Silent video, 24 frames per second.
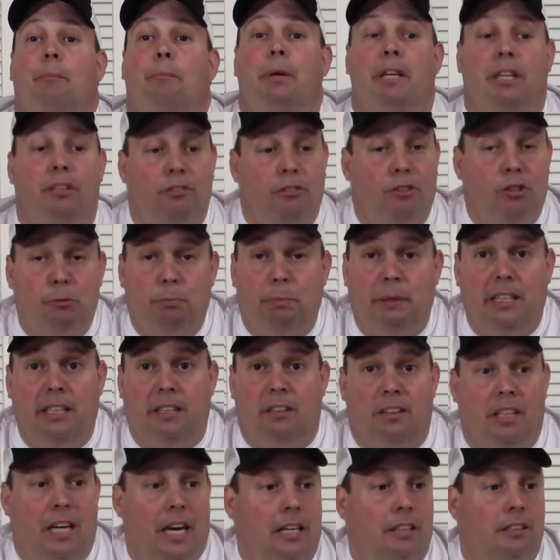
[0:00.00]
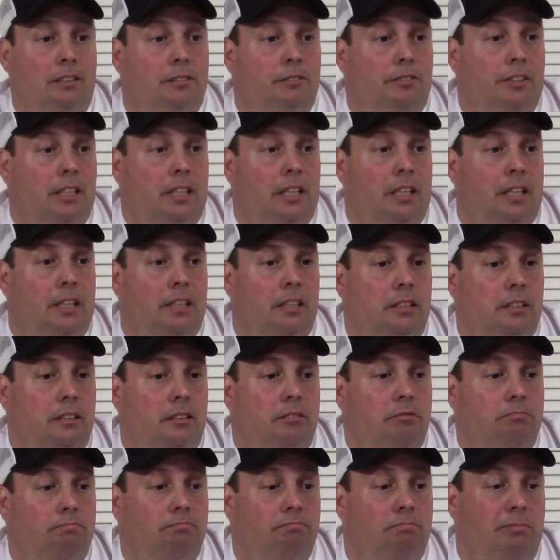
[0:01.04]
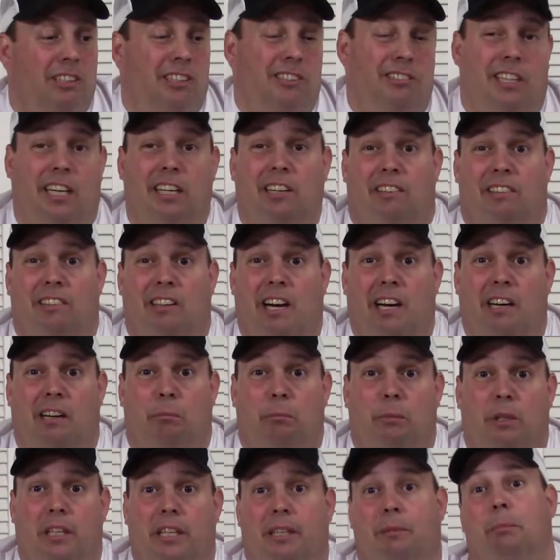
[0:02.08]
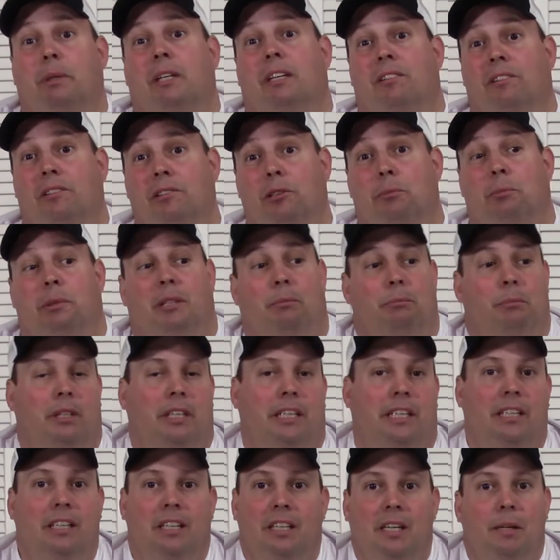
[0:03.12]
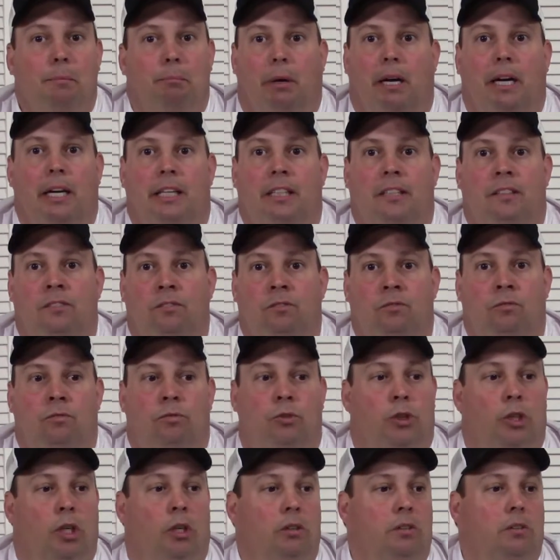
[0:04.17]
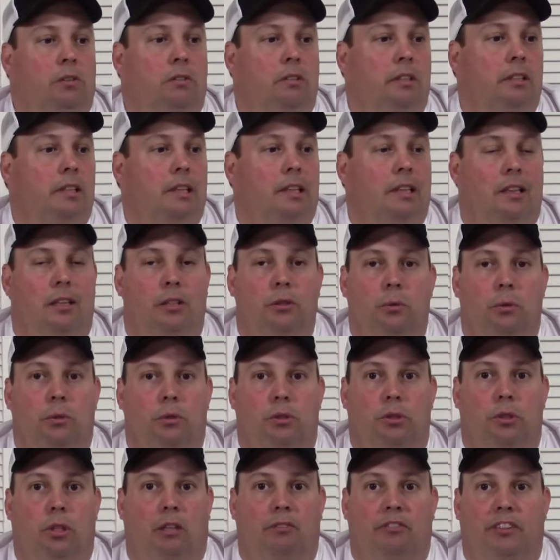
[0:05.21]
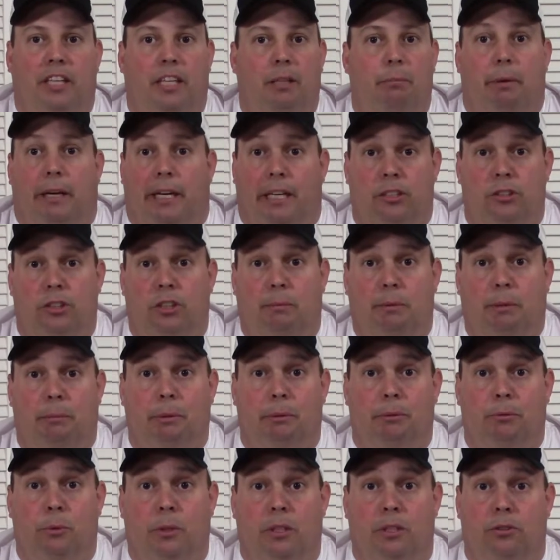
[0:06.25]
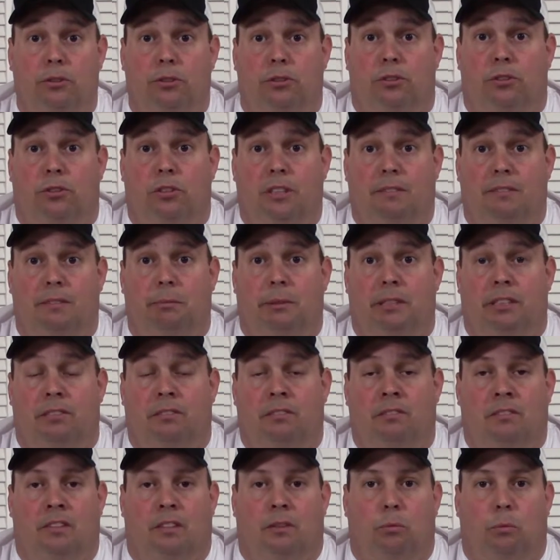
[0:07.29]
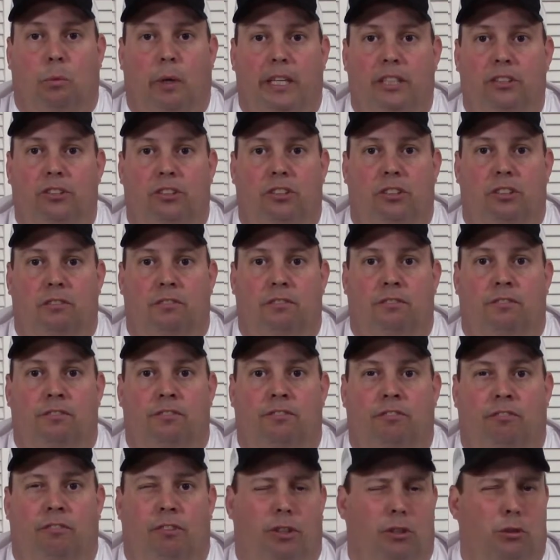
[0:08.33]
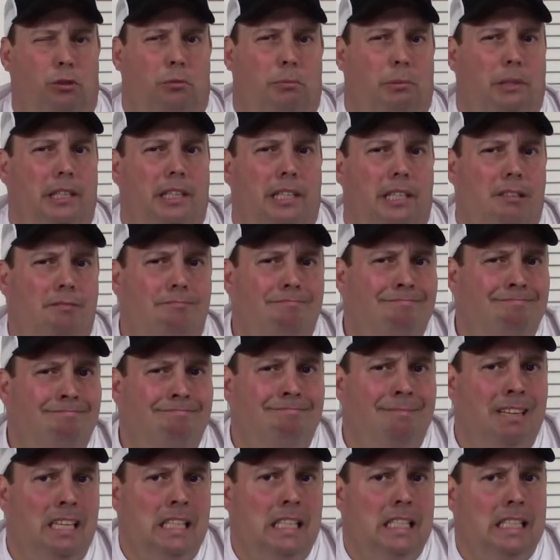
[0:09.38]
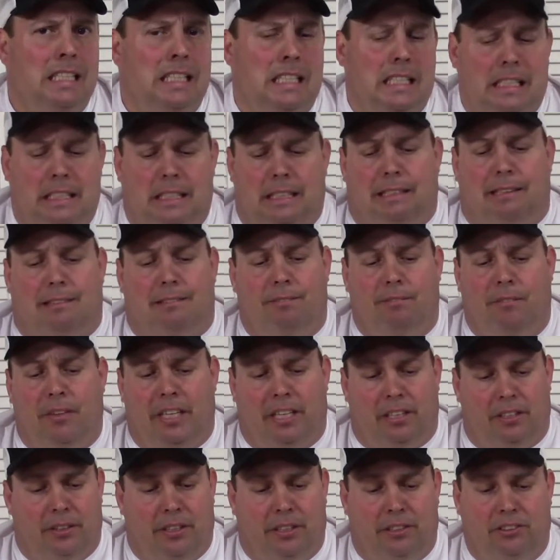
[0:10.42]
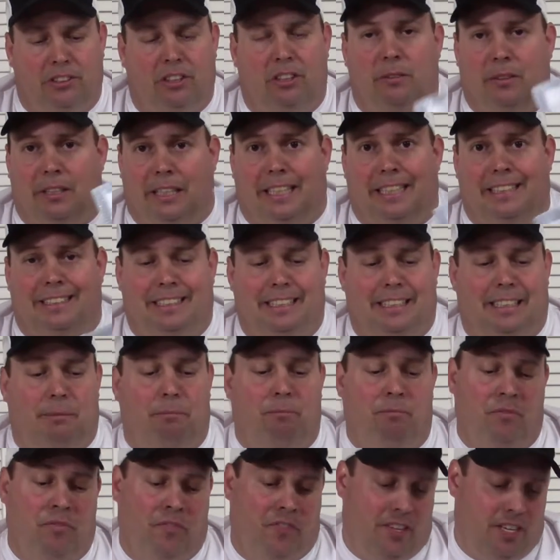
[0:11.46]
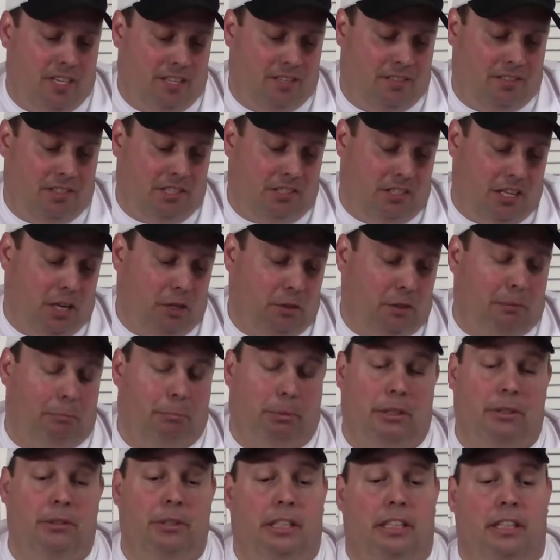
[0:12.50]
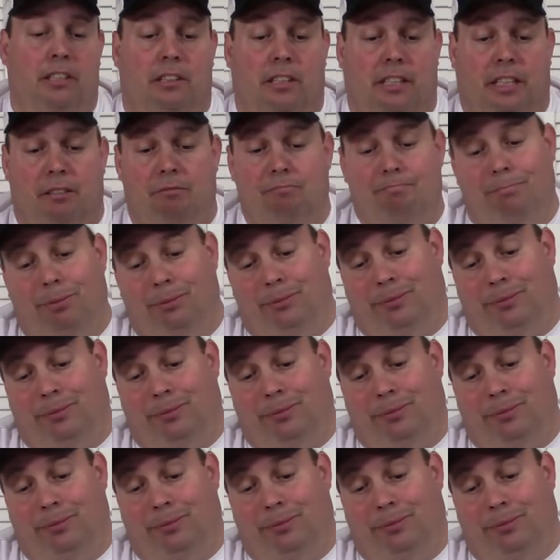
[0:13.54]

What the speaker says: been spending a lot of, not a lot of money, but a little bit of money, buying junk little lures off of eBay, and some have been winners, and some have been a waste of little money. So, anyhow, here's another one. Like I said, it says health and beauty on it.